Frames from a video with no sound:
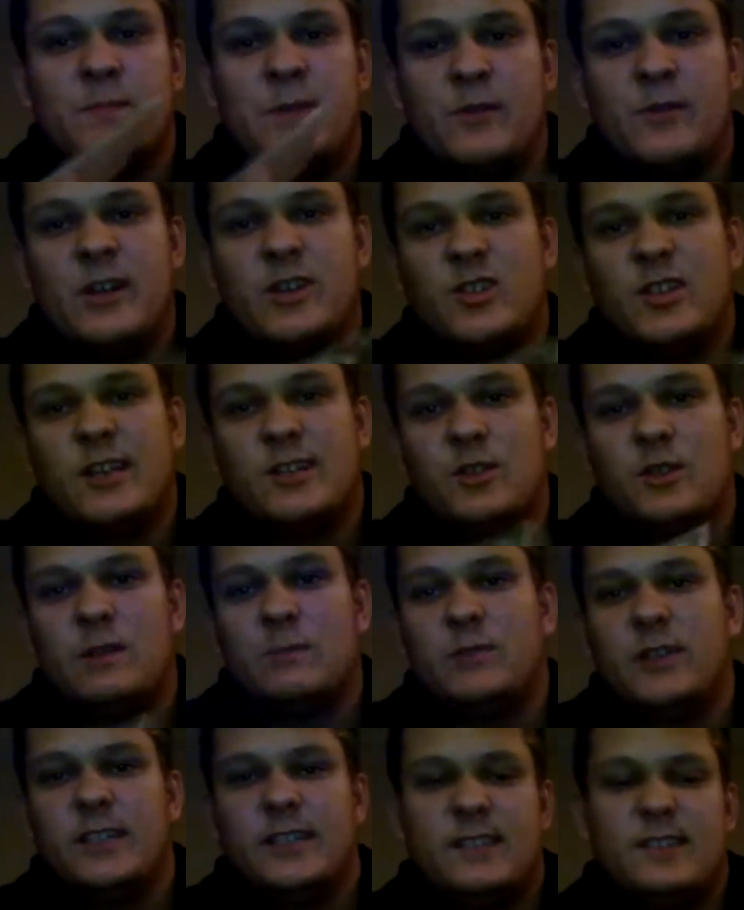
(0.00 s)
mid-range decks, you can
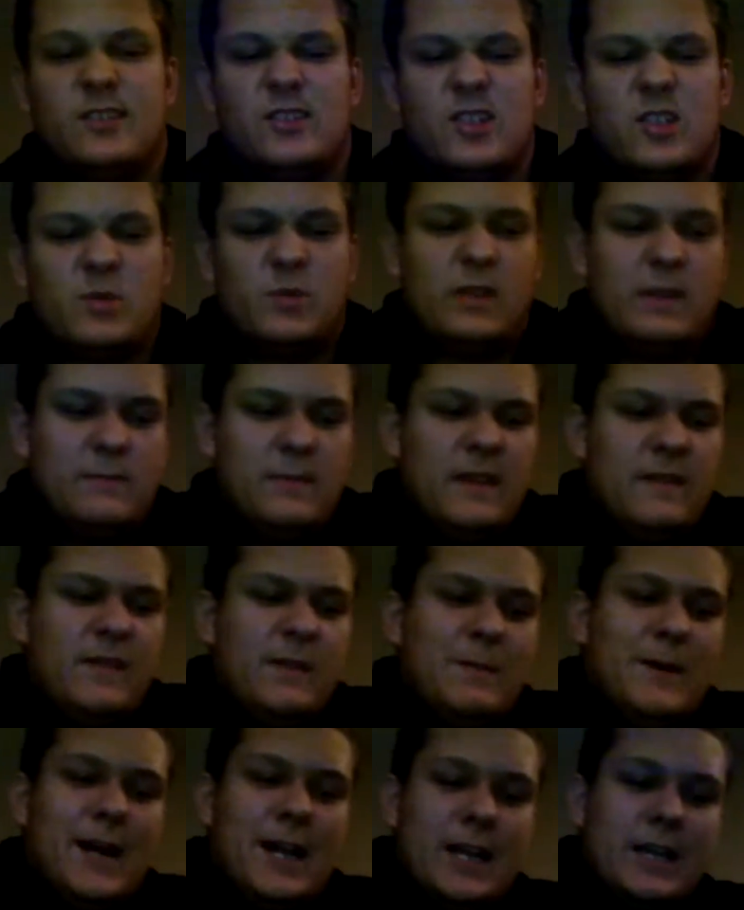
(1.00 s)
play this as just a really beefy
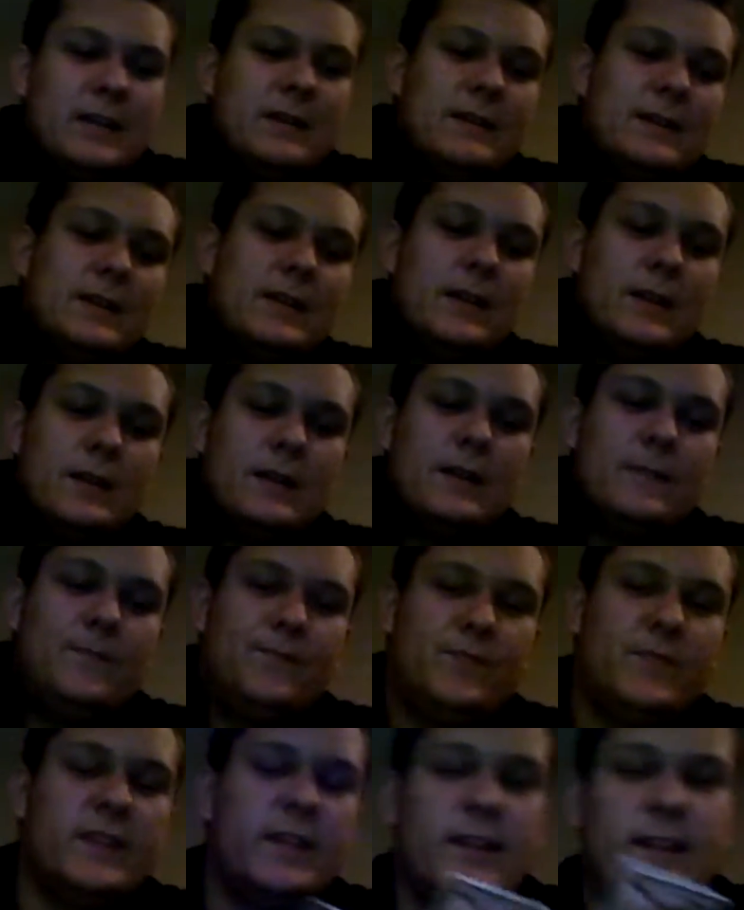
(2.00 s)
body.
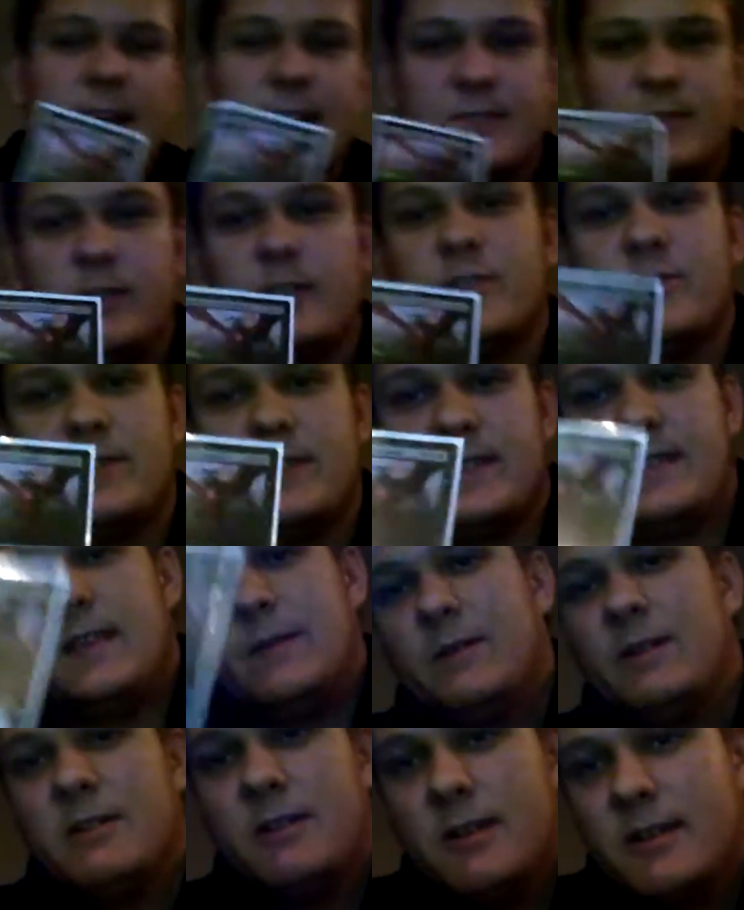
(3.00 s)
The last creature is
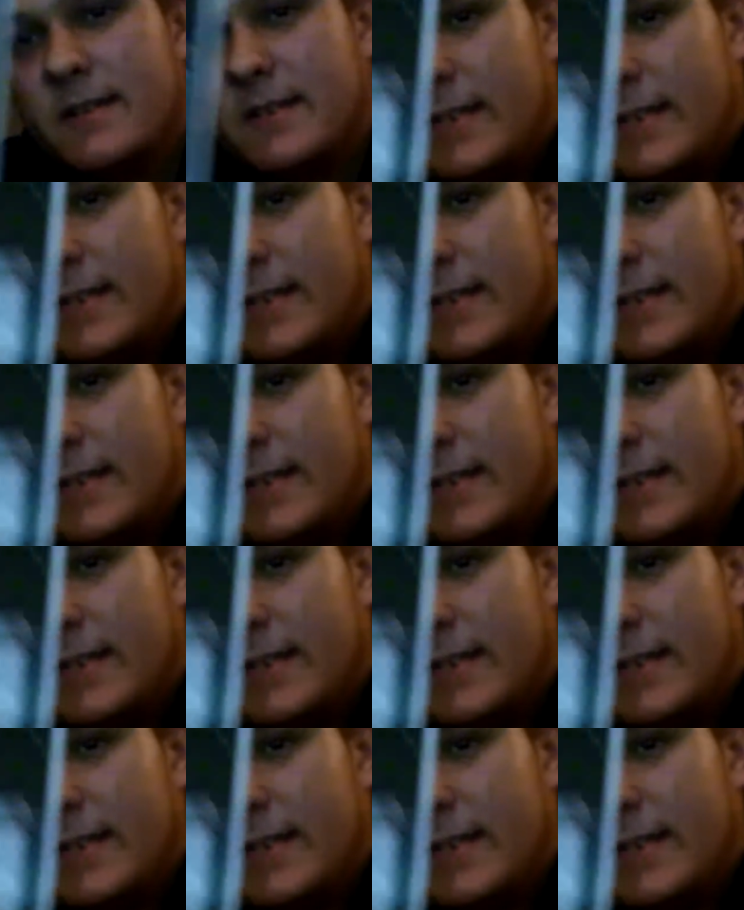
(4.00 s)
Demon of Dark